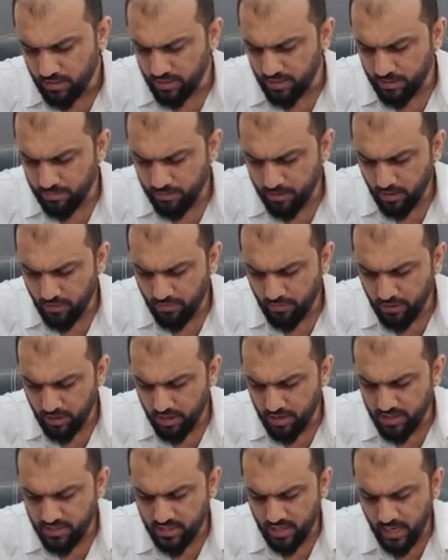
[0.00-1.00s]
The number of
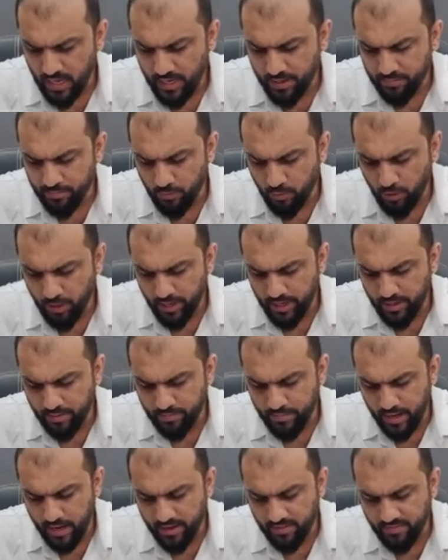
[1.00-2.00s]
workers unemployed
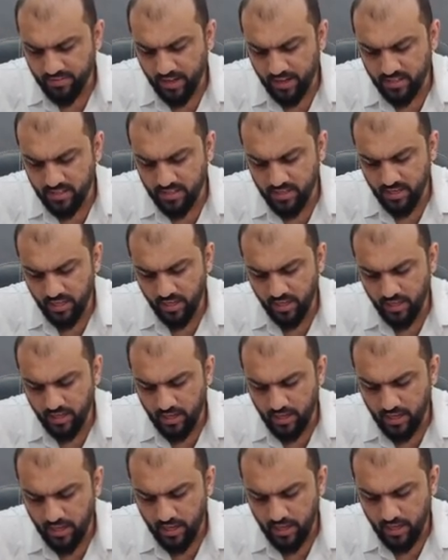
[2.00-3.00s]
in
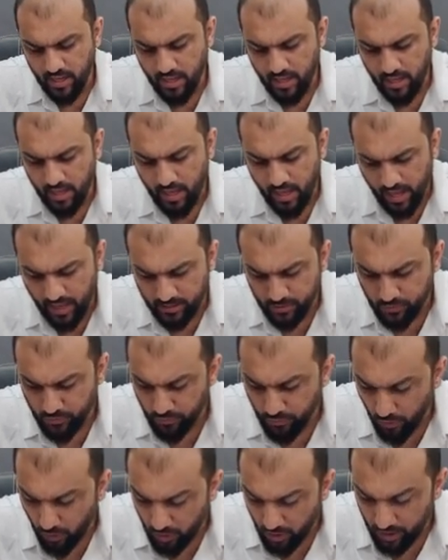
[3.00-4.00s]
manufacturing
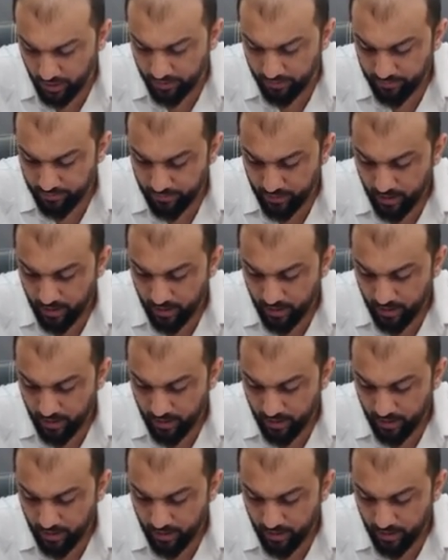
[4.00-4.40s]
has fallen.